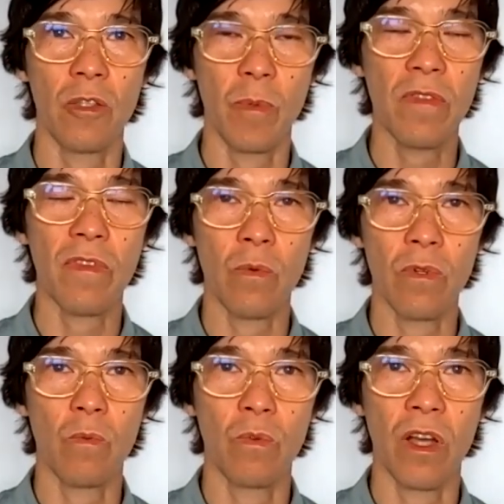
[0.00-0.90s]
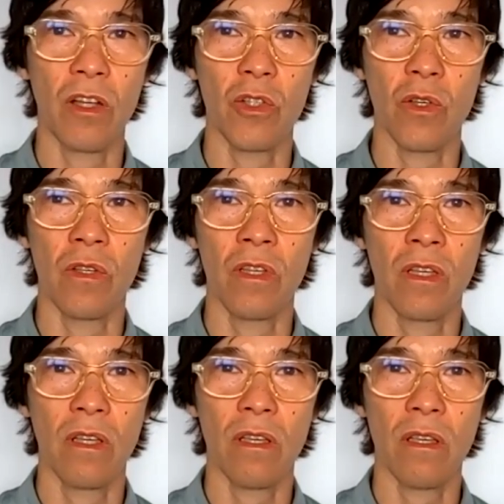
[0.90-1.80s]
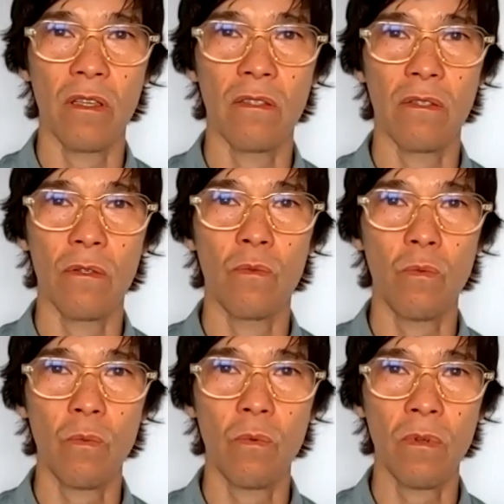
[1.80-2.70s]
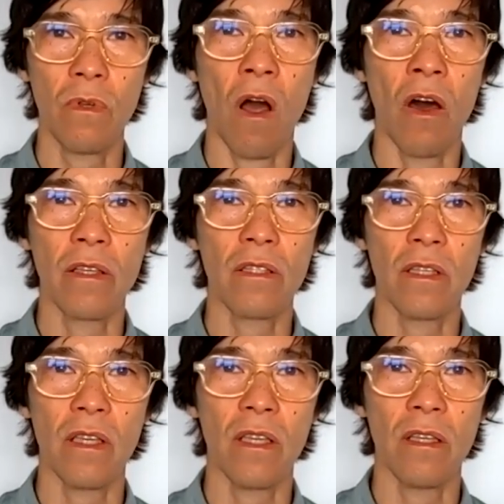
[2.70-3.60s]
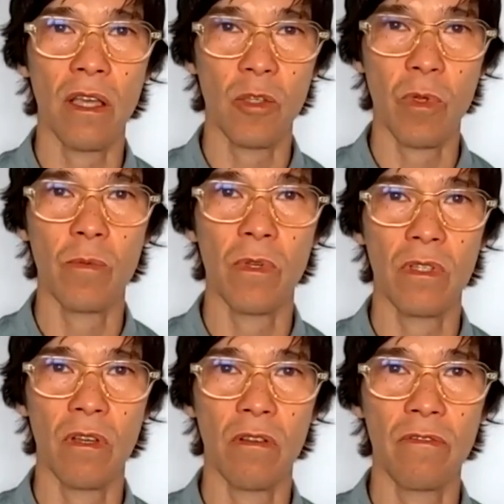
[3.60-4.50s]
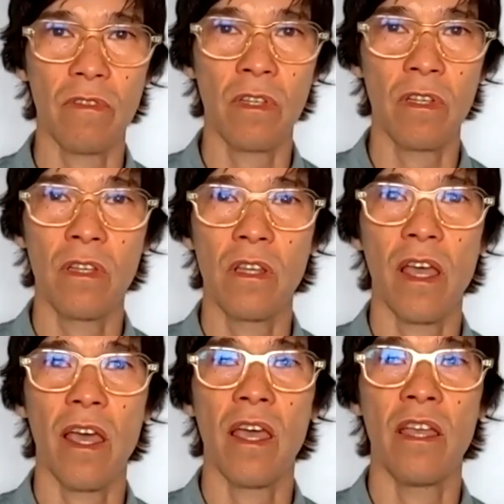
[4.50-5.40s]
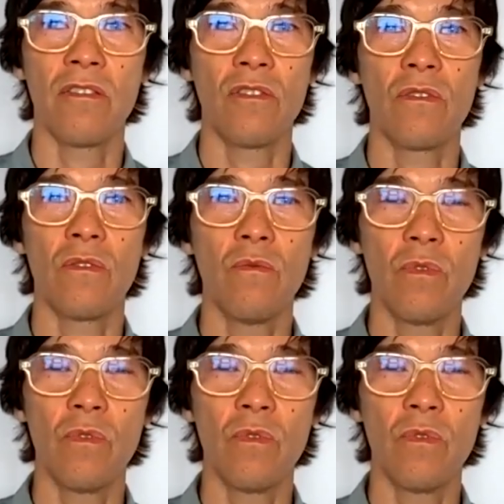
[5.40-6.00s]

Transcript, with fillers: specifically with Young Jun, is to honestly express myself and to